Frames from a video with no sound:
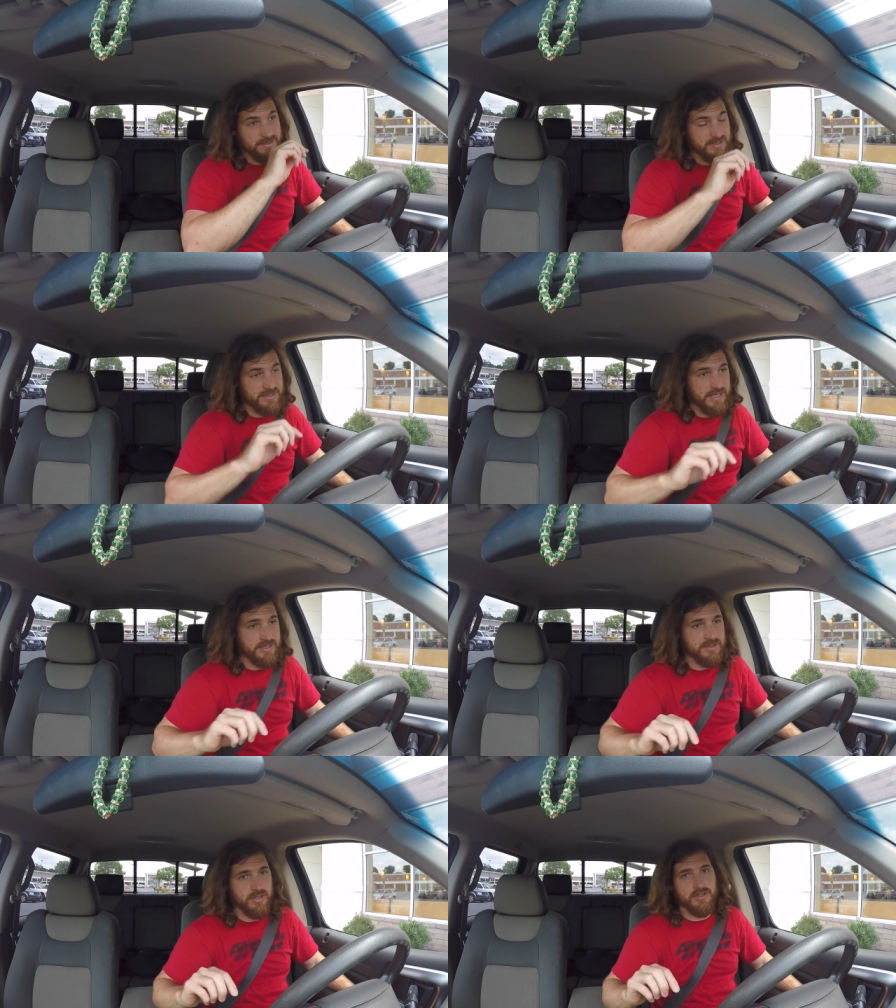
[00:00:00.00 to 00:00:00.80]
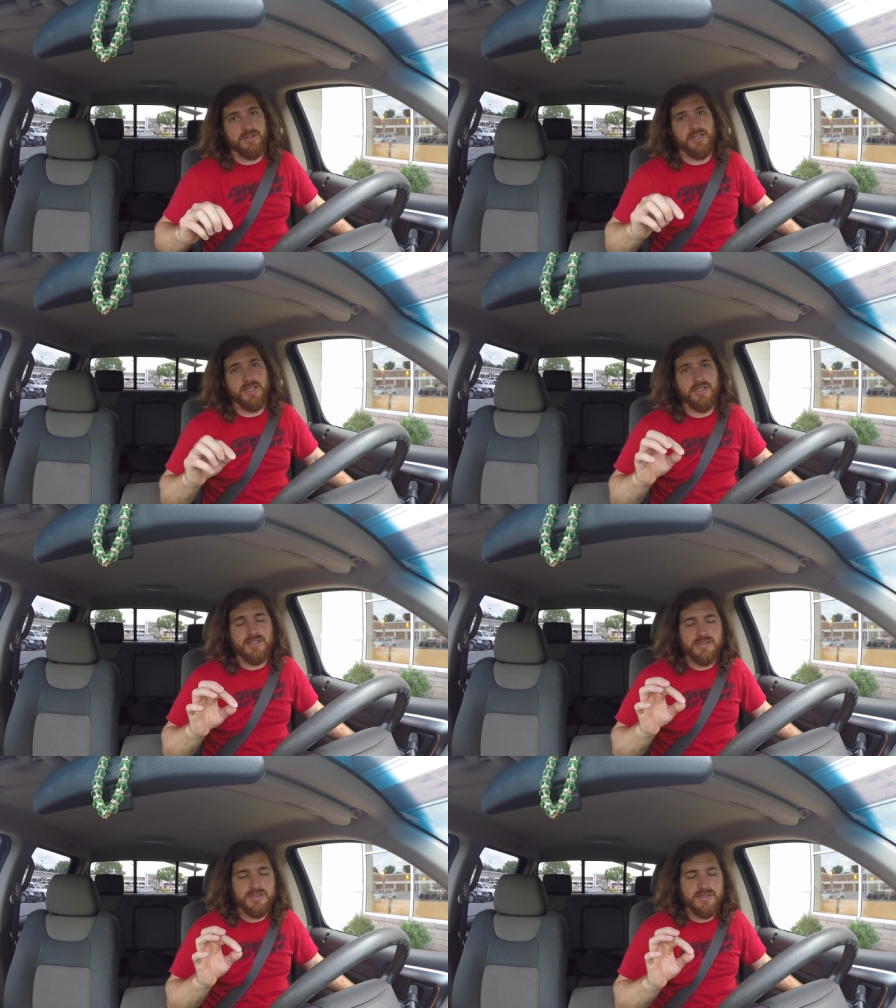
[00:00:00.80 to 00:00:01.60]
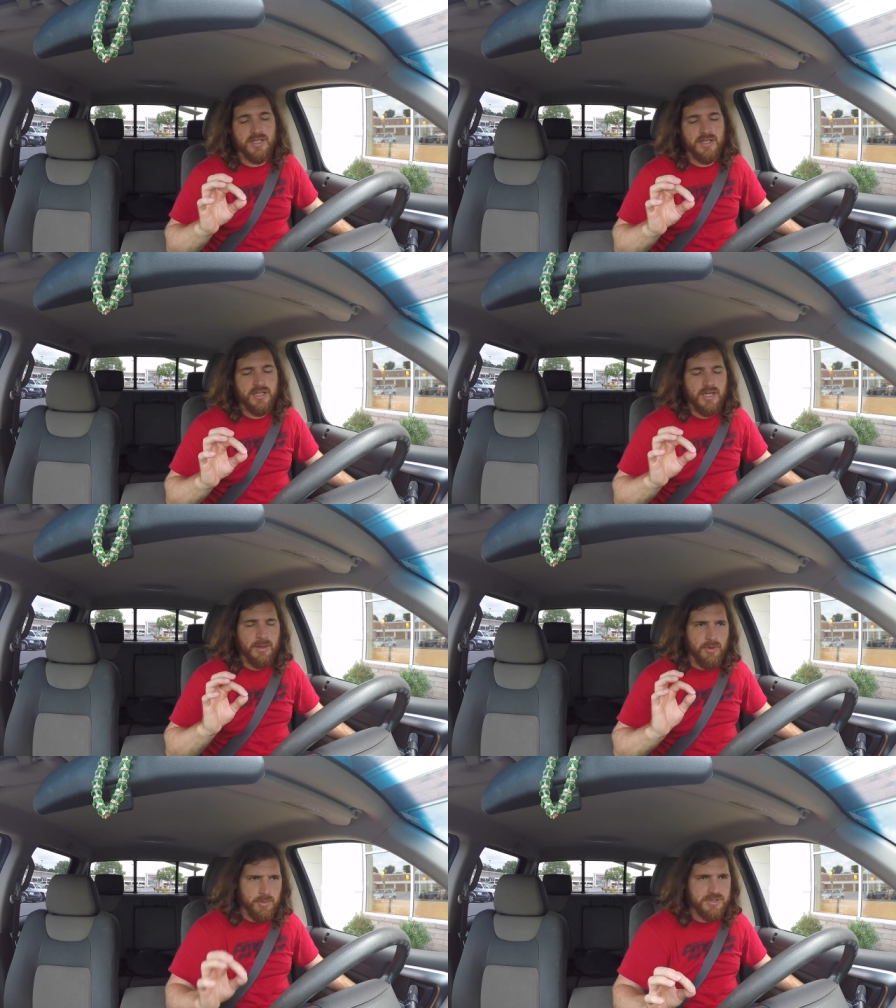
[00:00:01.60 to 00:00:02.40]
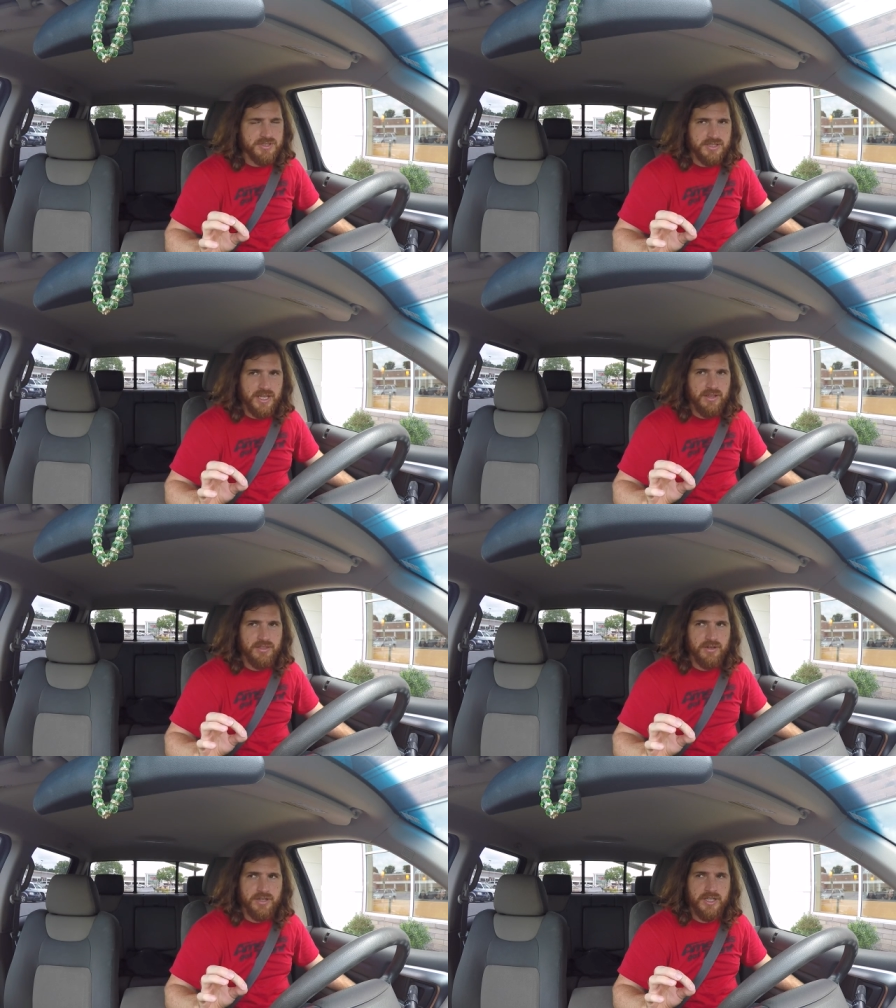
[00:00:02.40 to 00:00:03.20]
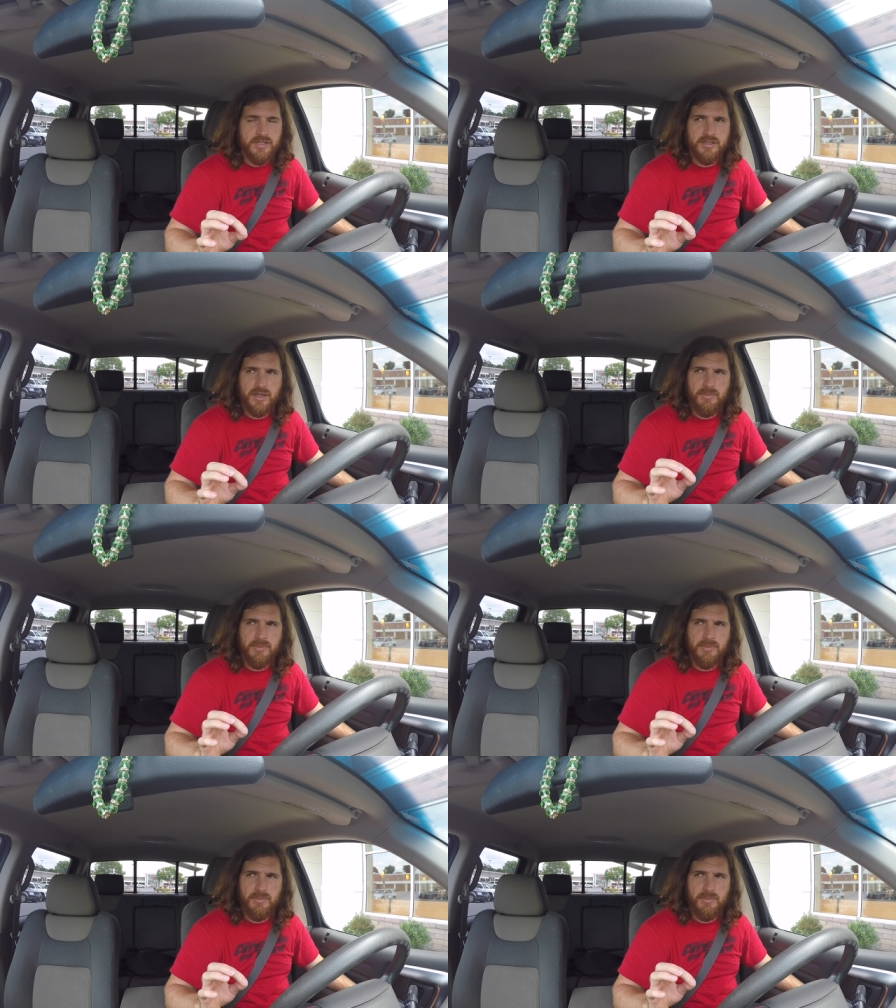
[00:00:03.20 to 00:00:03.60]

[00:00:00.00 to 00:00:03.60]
get this day started is I'm almost to day thirty.